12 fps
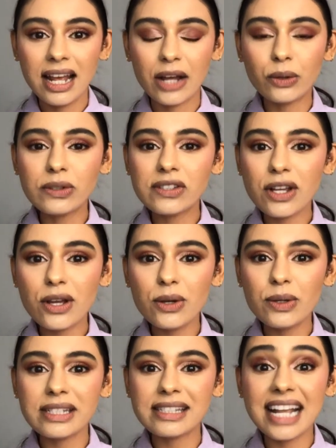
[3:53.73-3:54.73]
And also
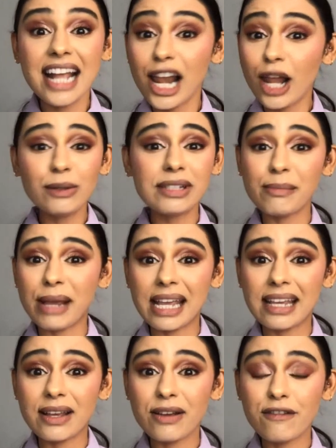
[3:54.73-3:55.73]
say hello to
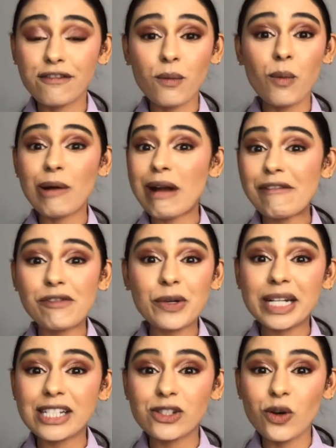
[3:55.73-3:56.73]
me from wherever
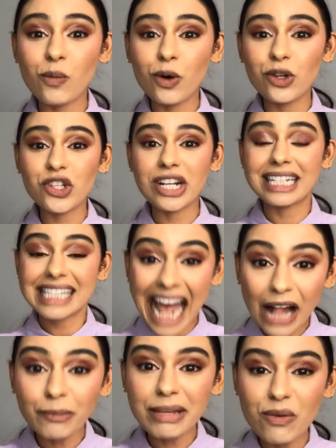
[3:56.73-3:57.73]
it is you're watching.
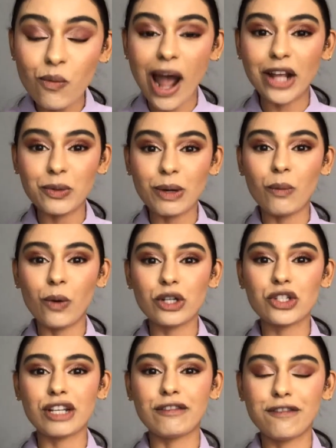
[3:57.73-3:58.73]
Tell me where you are
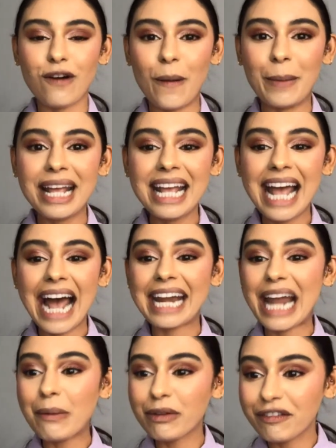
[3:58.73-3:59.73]
watching from, and
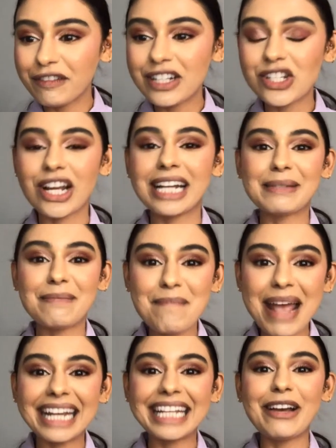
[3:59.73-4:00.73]
I will feature
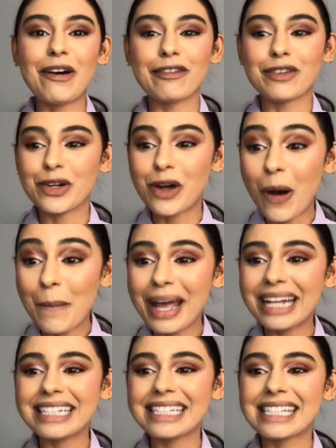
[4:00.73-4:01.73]
many of your
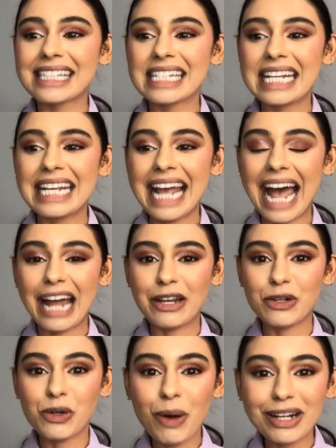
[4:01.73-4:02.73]
comments and
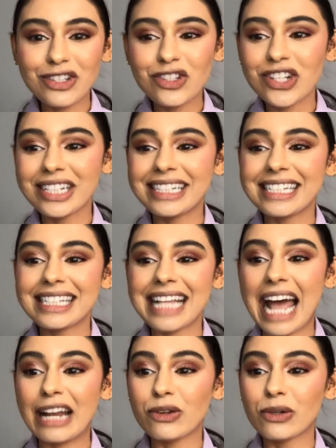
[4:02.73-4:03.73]
your questions
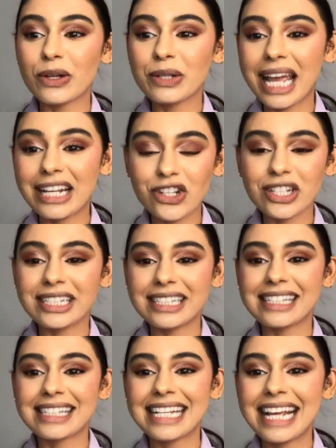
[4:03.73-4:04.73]
and your
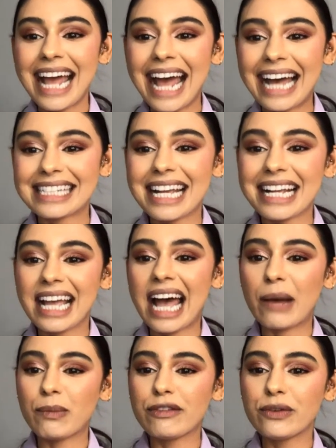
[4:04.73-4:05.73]
locations as I
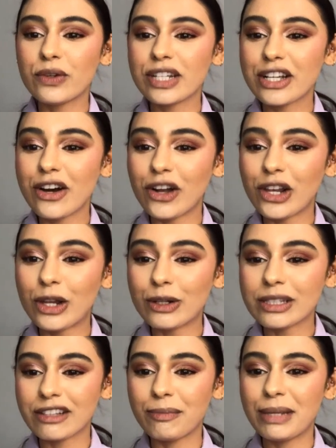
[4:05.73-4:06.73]
can. We've already got
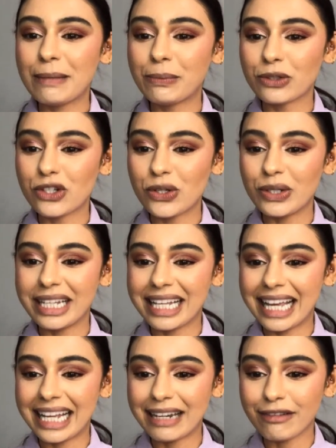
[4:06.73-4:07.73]
lots of people tuning
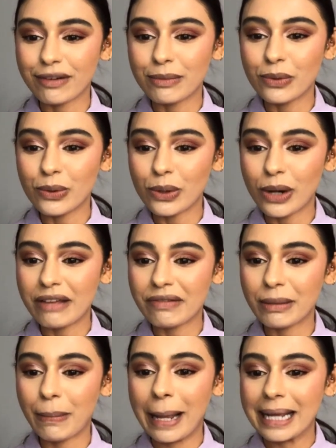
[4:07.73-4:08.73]
in from all over
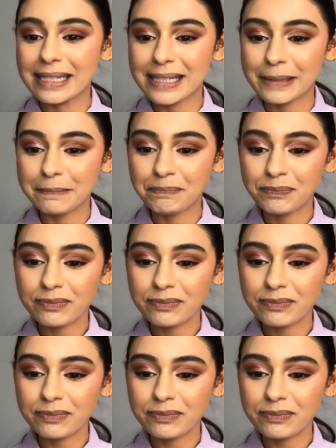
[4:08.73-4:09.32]
the place.